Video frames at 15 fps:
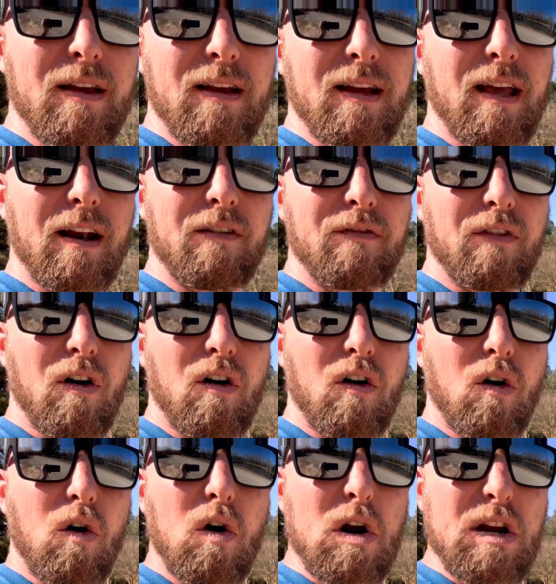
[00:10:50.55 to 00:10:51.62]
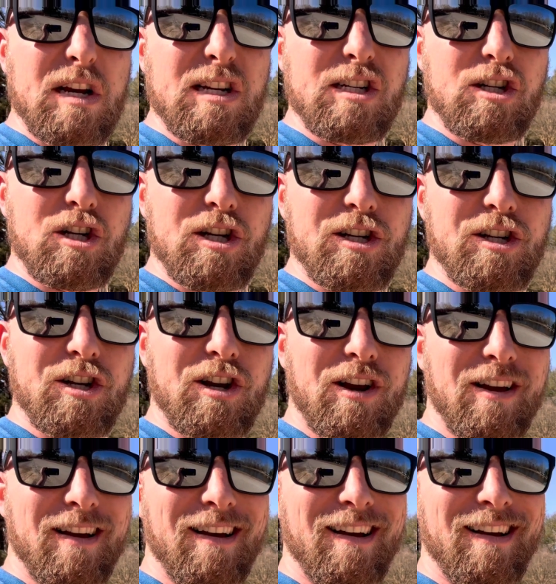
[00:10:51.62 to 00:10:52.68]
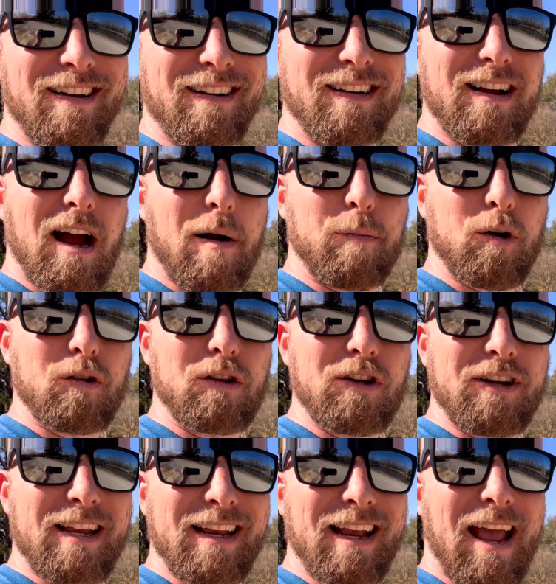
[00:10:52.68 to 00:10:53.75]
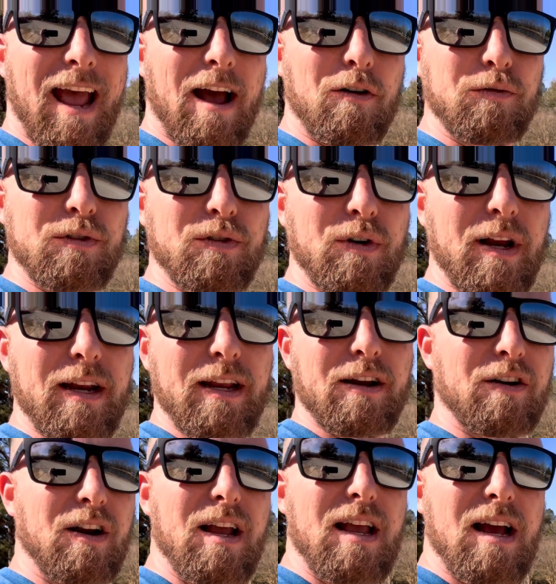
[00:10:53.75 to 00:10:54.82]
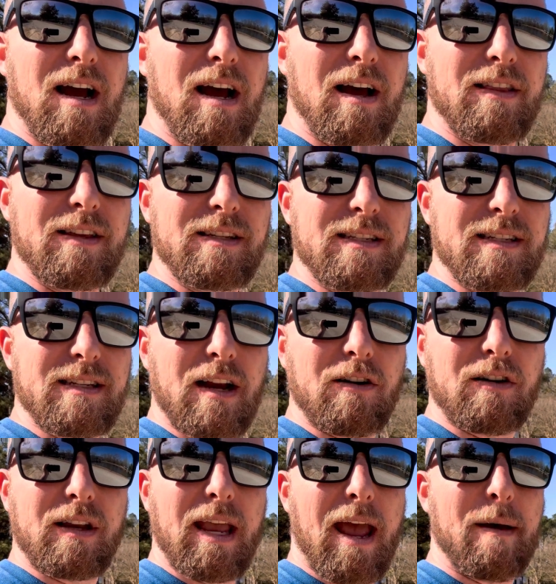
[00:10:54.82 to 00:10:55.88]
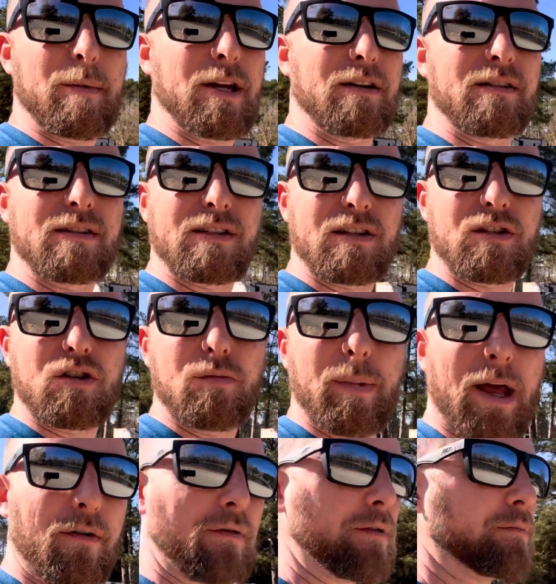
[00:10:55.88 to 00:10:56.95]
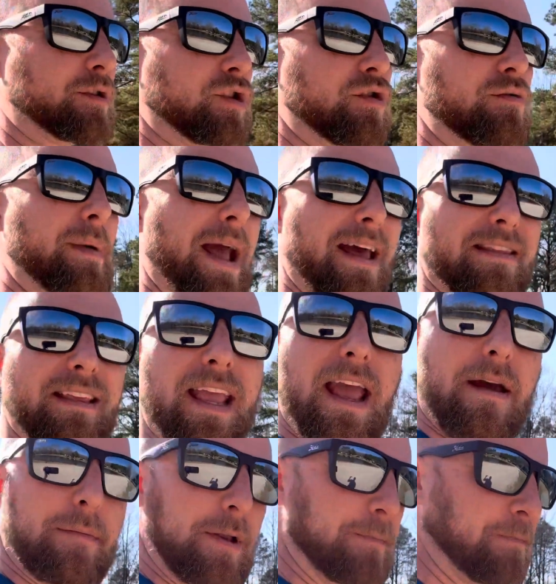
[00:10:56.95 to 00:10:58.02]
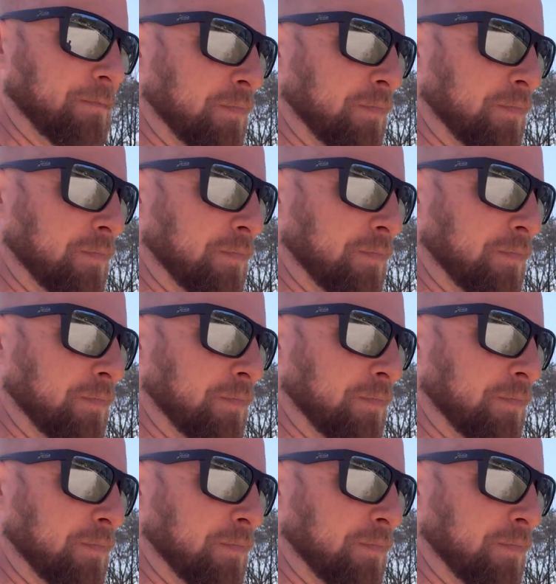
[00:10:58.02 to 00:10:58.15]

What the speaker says: kind of orangish, copper looking house right here, this is our cabin. It's a 2-bedroom, 2-bath cabin